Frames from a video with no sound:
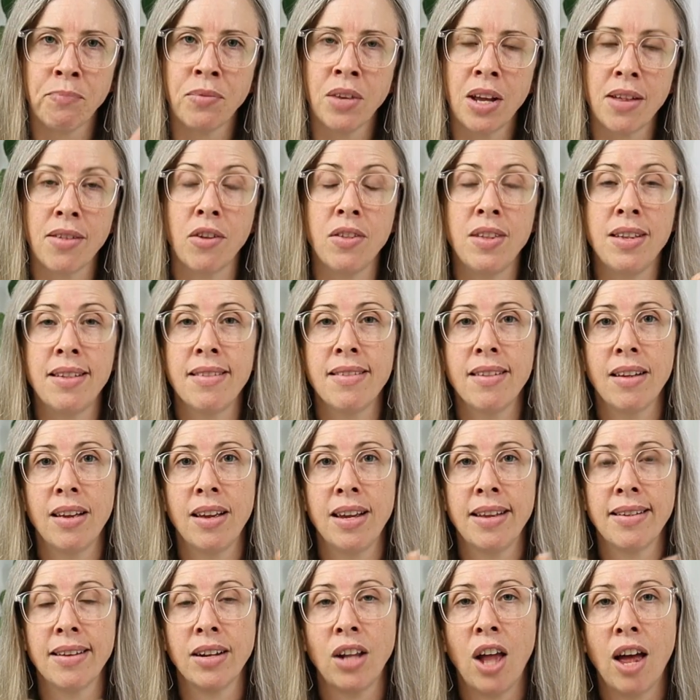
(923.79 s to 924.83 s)
So this
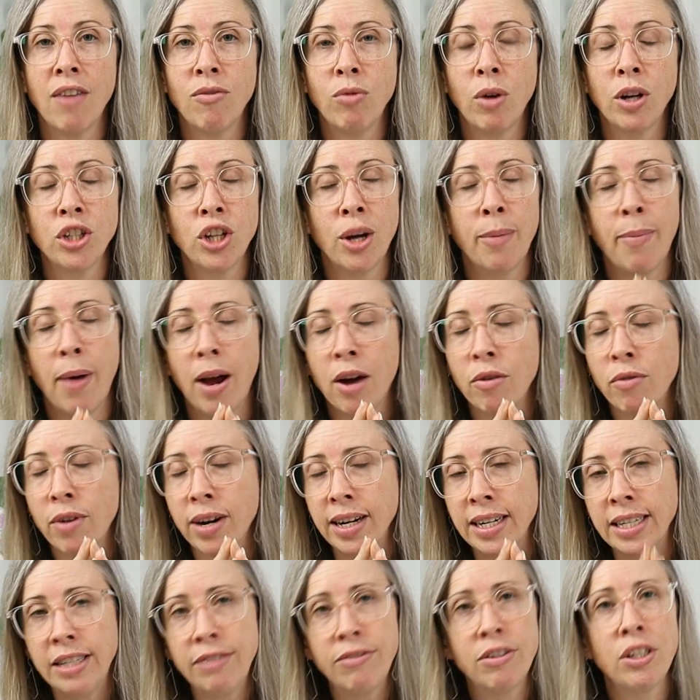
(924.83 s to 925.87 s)
is a live workshop. I run a
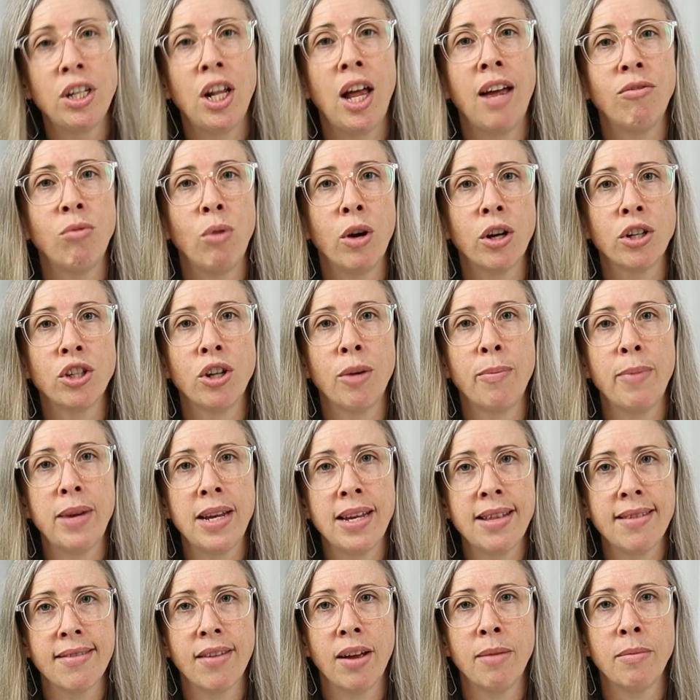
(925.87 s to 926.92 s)
different live workshop
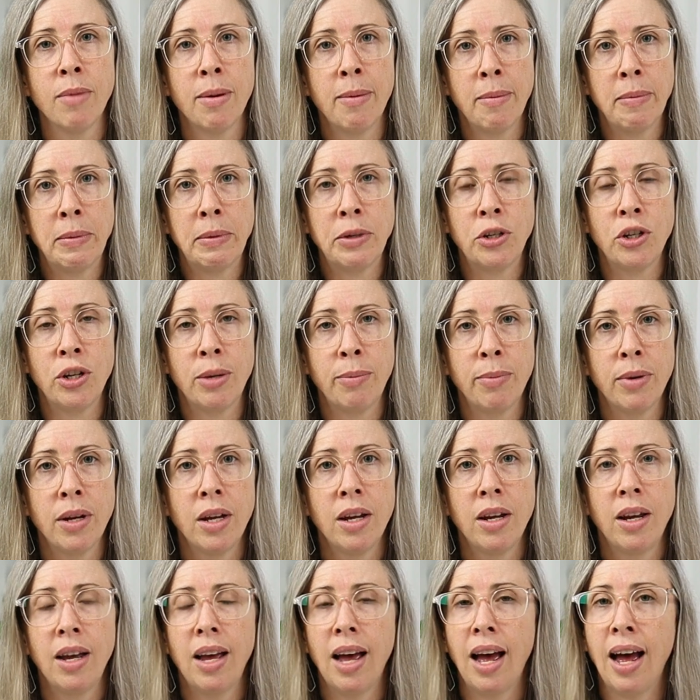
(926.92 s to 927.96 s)
inside my membership
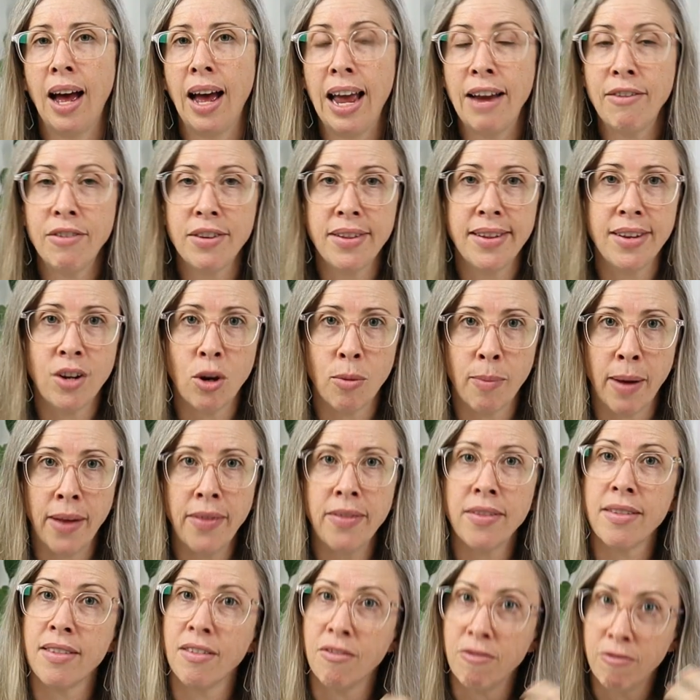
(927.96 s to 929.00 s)
every single month.
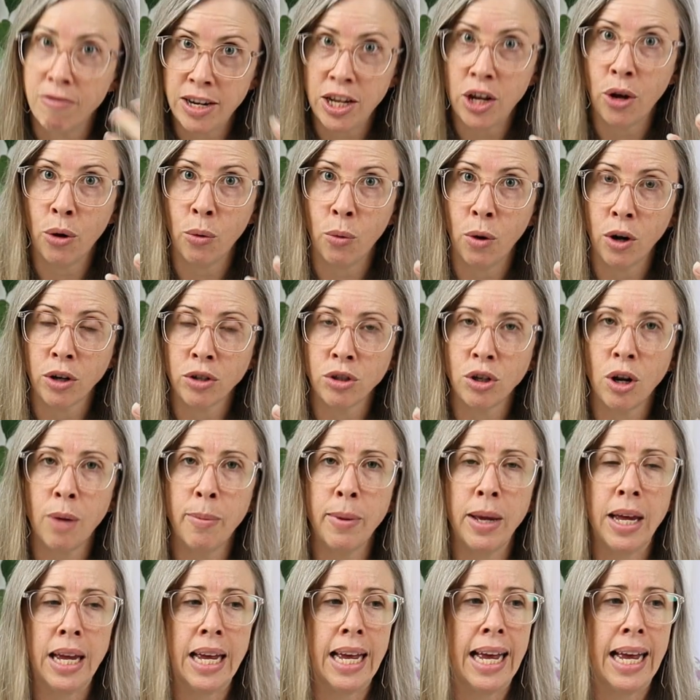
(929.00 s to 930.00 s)
It's a video workshop.